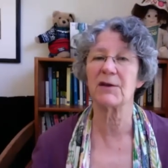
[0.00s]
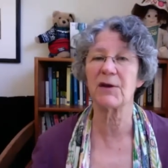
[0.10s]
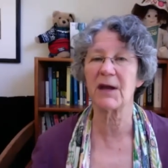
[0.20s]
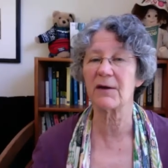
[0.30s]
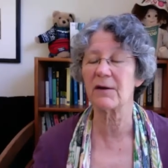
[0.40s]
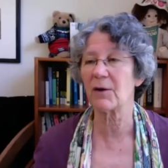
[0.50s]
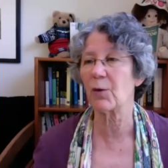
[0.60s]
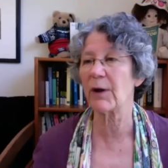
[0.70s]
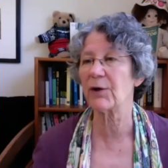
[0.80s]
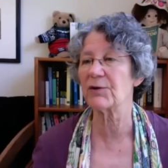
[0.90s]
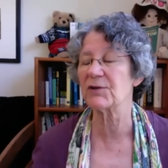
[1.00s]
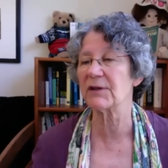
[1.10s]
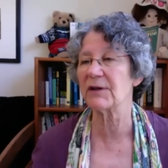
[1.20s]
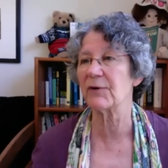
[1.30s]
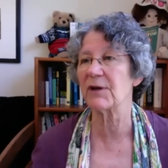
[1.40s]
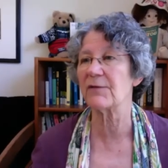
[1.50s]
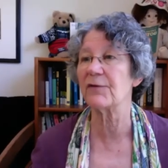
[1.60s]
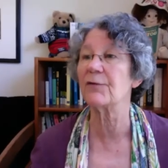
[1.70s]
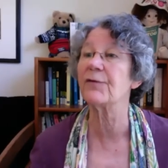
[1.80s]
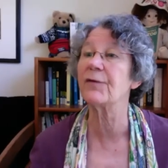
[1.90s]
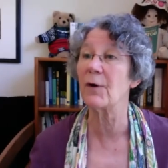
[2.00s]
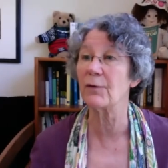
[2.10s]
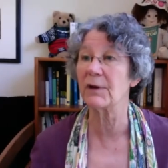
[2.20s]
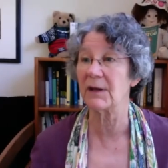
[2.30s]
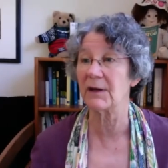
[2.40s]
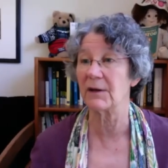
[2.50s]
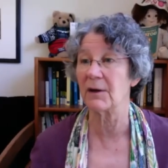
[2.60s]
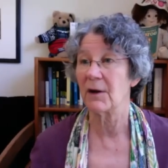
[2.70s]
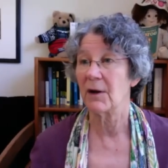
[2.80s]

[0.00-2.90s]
you get a quicker delivery if you phone in